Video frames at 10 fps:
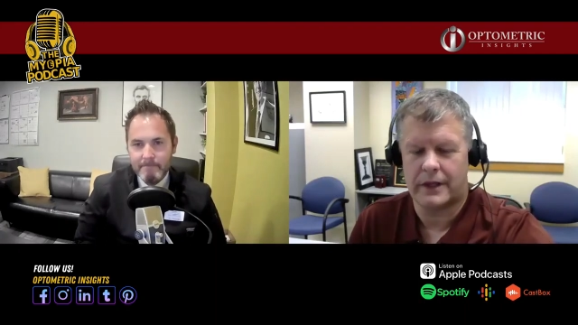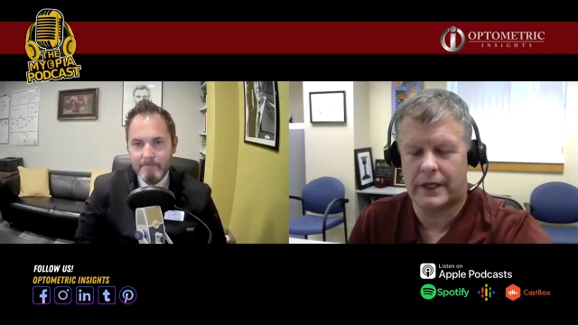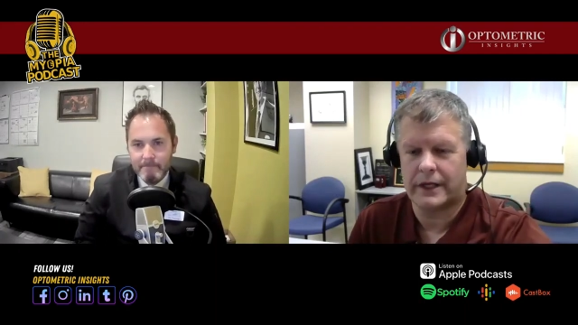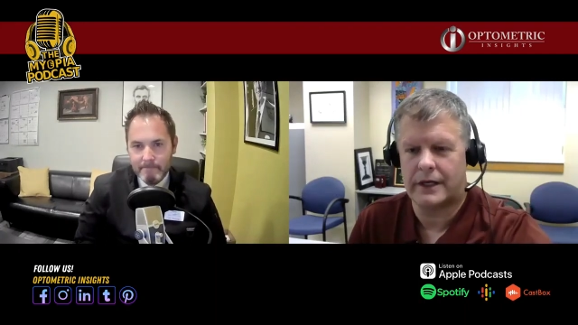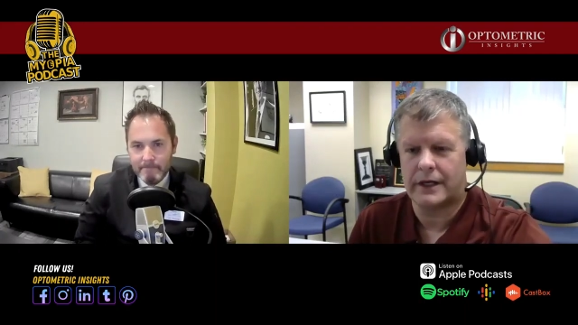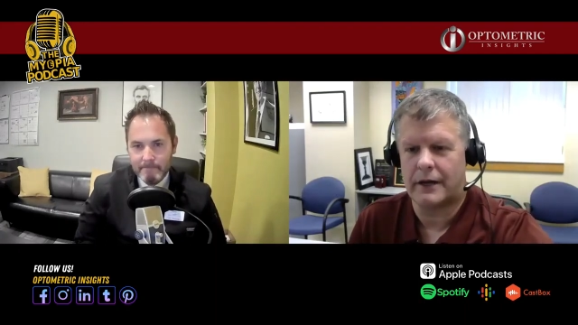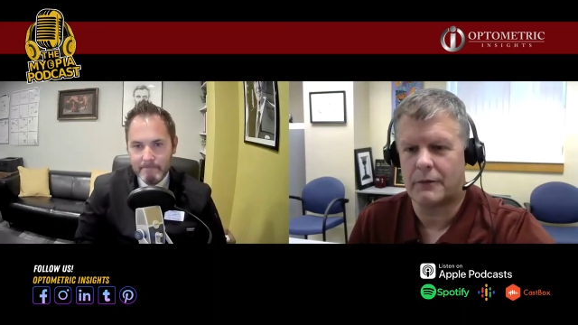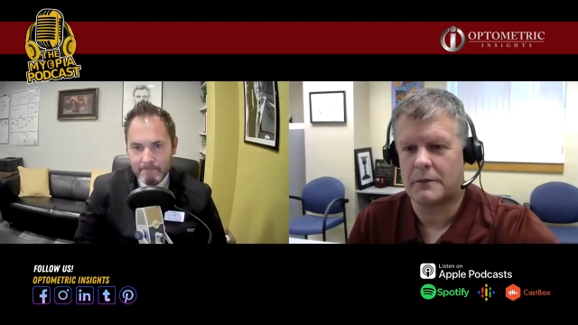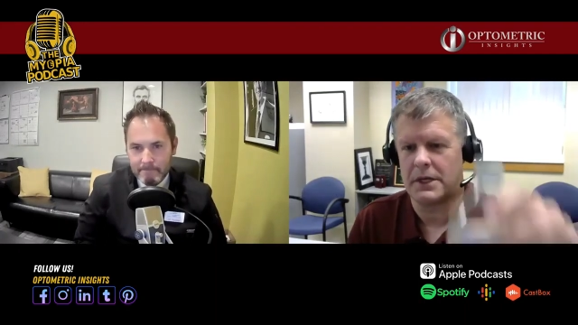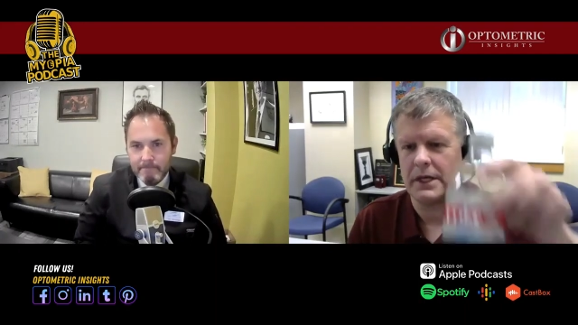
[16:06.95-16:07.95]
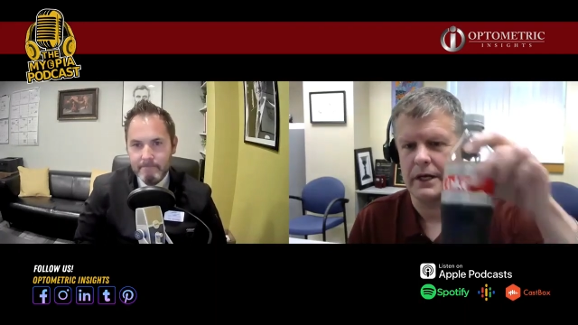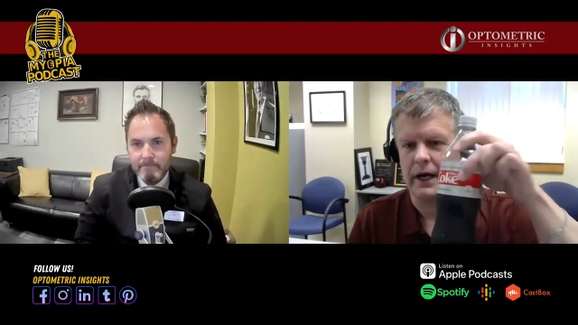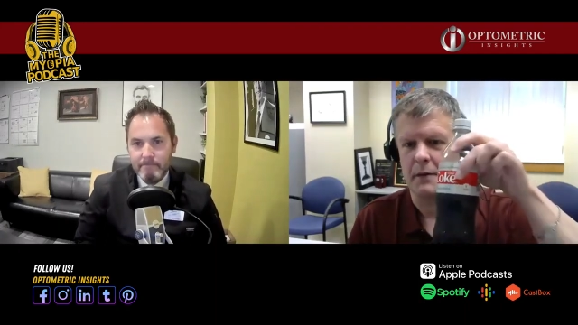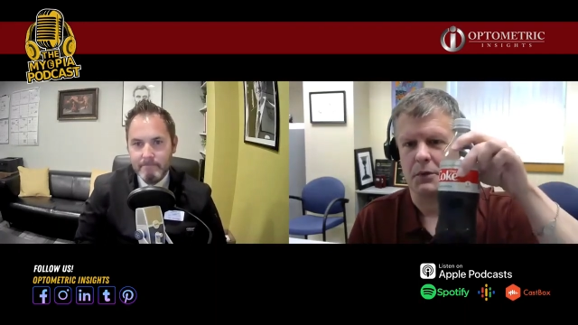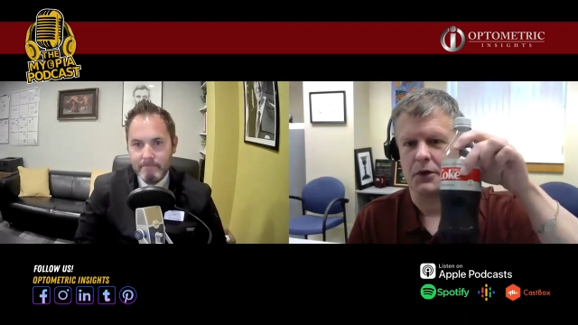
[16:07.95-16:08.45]
Speaker 1: then I would be a
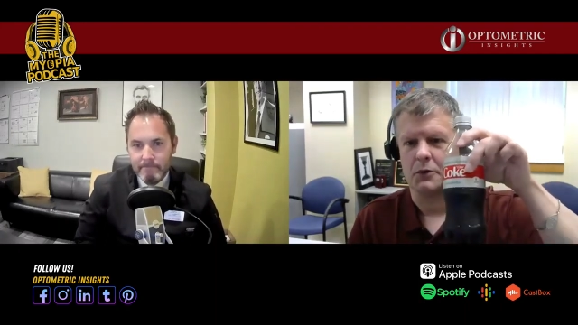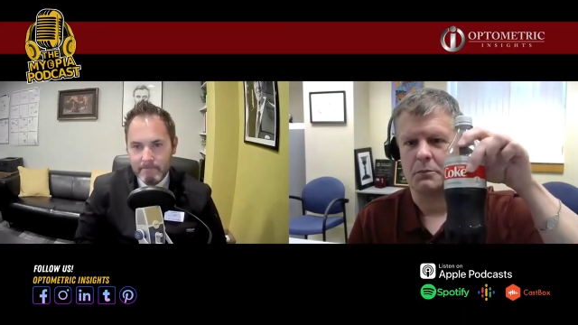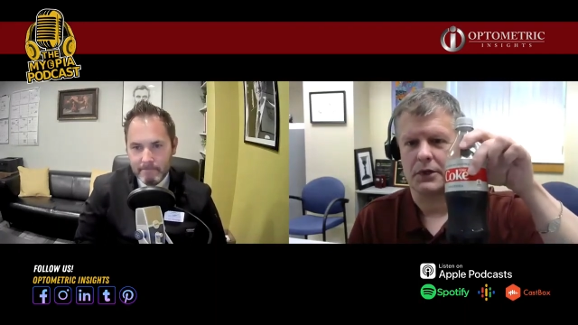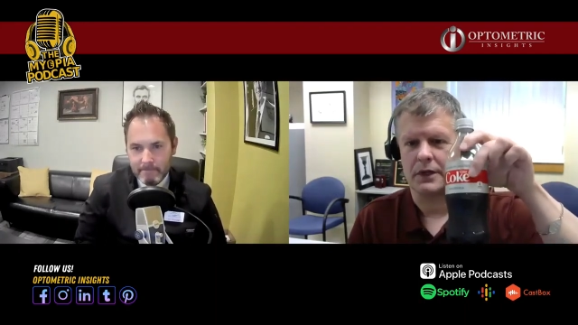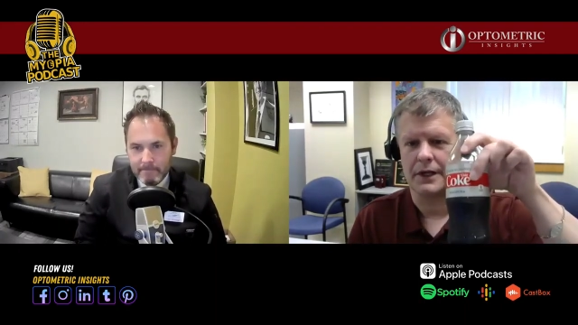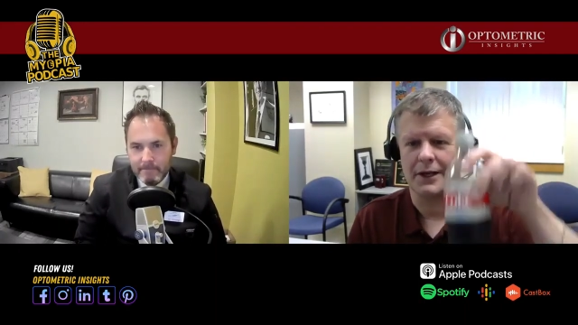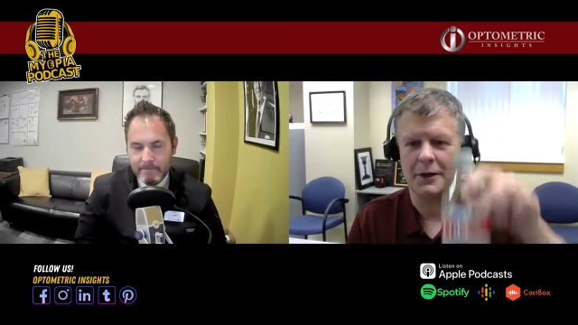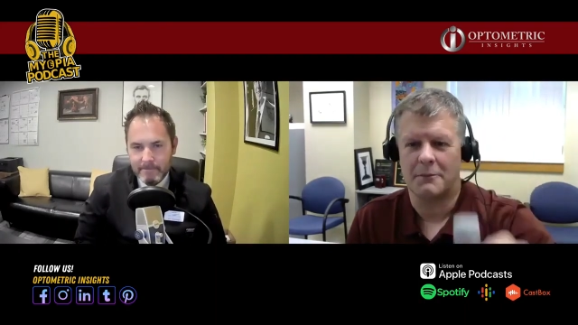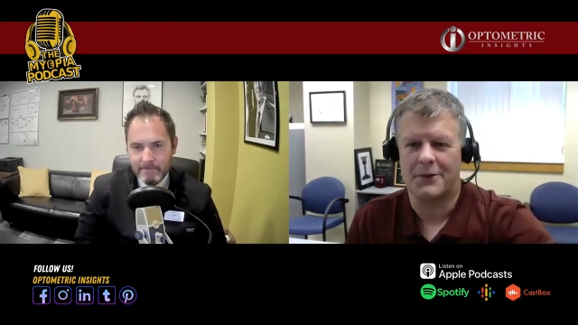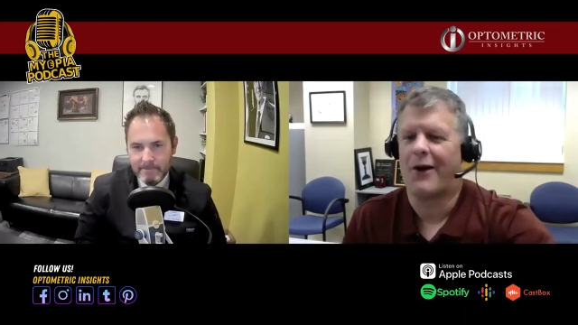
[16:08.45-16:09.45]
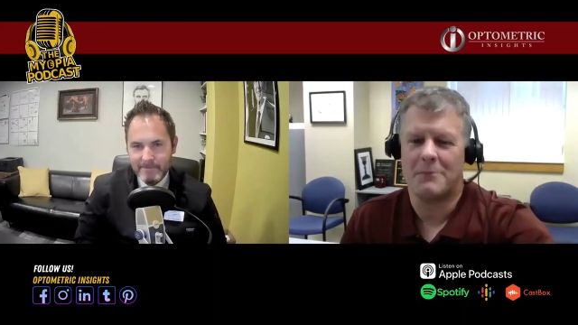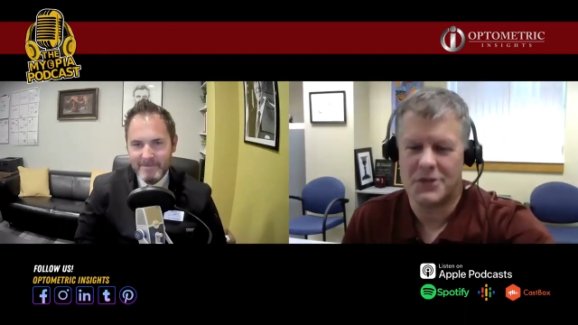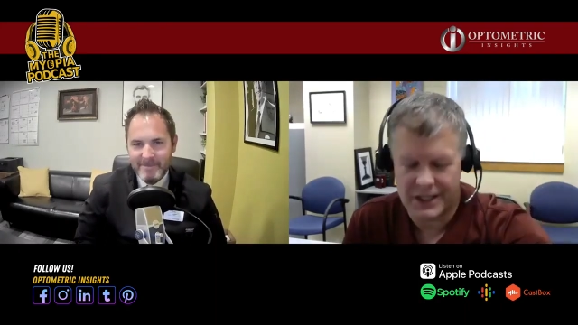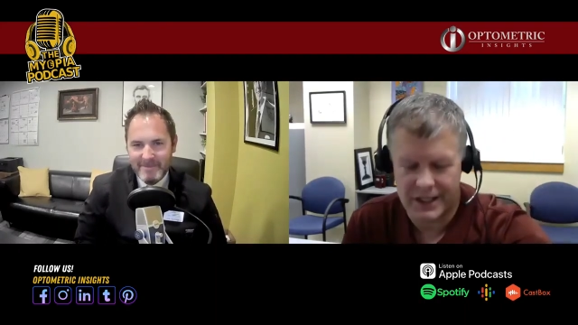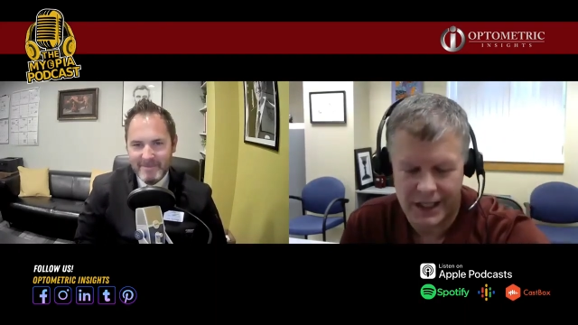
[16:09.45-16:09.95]
hyperope. Um, no, I'm
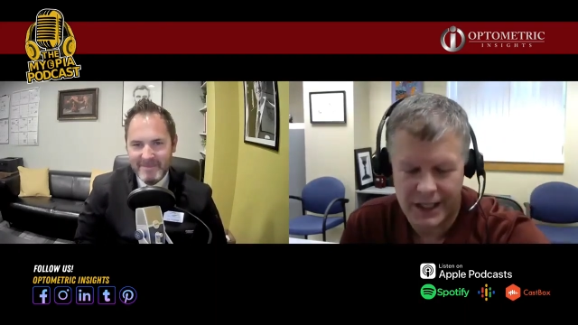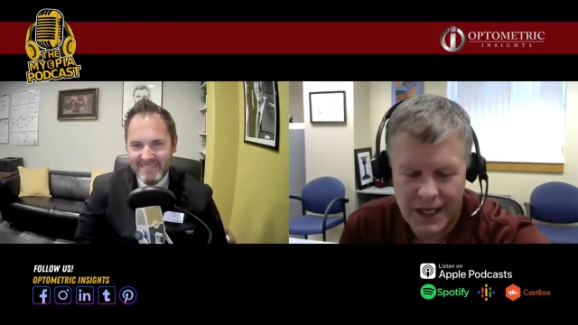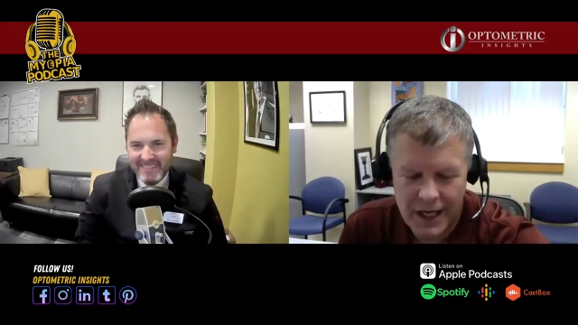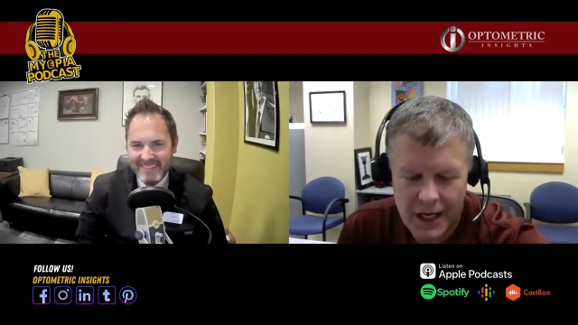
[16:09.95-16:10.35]
just kidding.